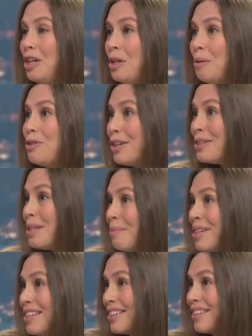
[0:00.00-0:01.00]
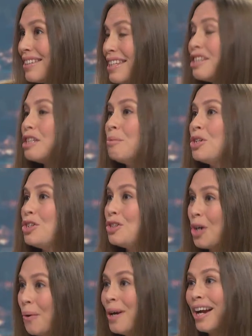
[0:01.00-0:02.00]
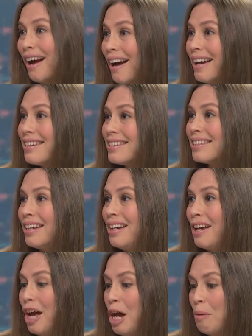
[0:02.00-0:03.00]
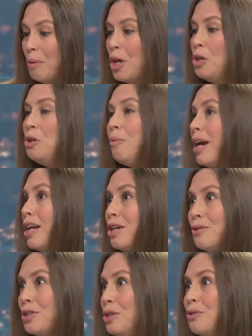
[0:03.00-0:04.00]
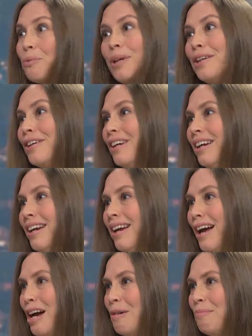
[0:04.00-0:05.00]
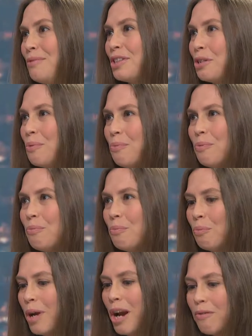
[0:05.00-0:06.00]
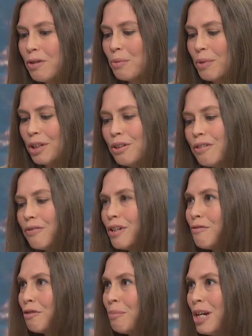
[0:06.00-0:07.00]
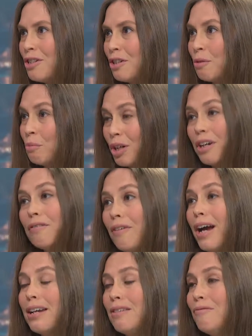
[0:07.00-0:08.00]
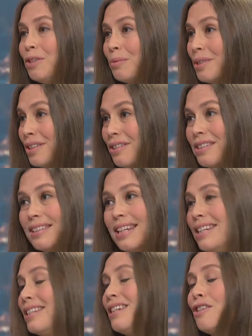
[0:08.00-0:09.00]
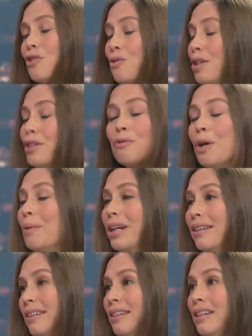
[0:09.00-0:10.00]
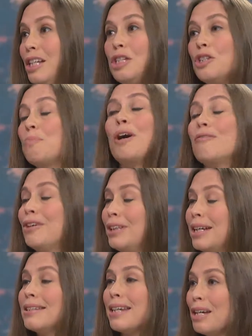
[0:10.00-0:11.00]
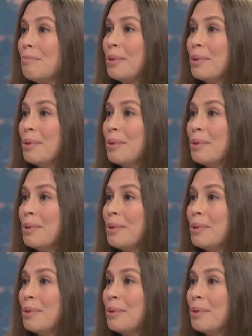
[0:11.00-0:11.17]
Chelsea Winters. It's someone showing us a new way to use a new sweetener. So whenever we look for information, we're going to find influencers, and it's an industry that's growing. It's just part of our landscape.